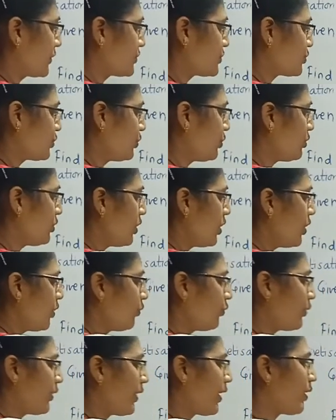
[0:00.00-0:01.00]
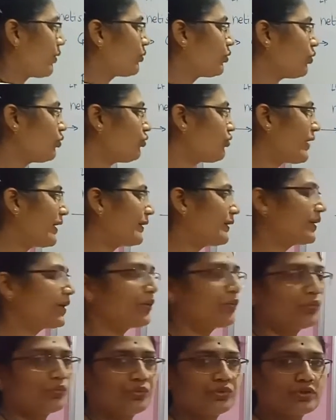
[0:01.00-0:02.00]
So we have to find
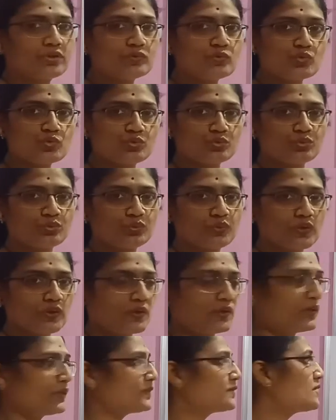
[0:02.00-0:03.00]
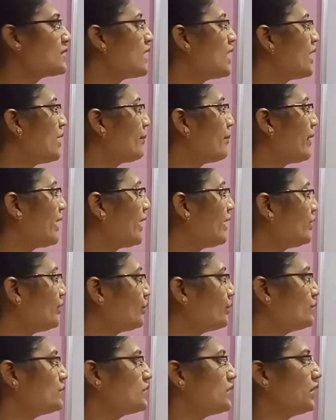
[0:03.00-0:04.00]
out these two things by
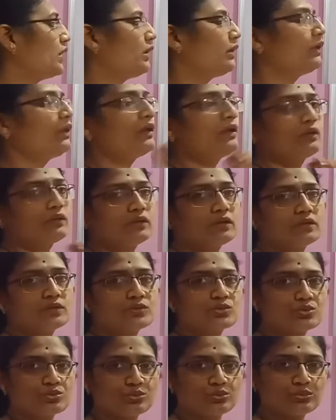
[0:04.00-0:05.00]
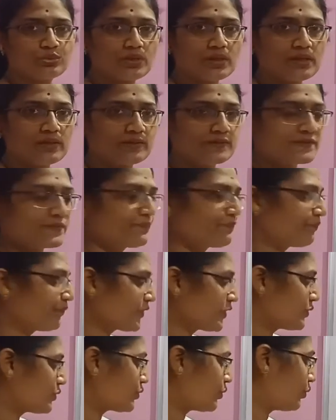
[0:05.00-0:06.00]
using these two things.
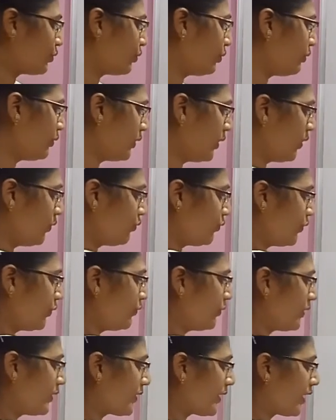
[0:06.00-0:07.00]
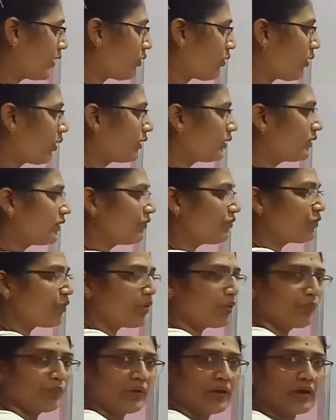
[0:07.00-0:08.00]
So we will recall the
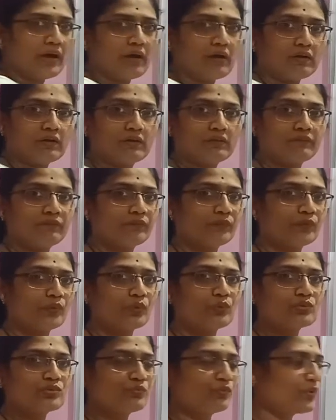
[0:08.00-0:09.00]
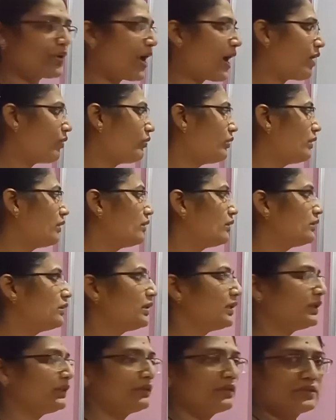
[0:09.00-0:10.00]
formula those we have learned
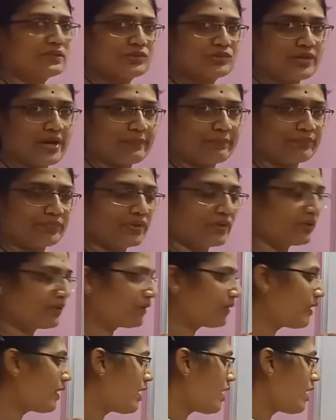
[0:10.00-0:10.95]
in this chapter.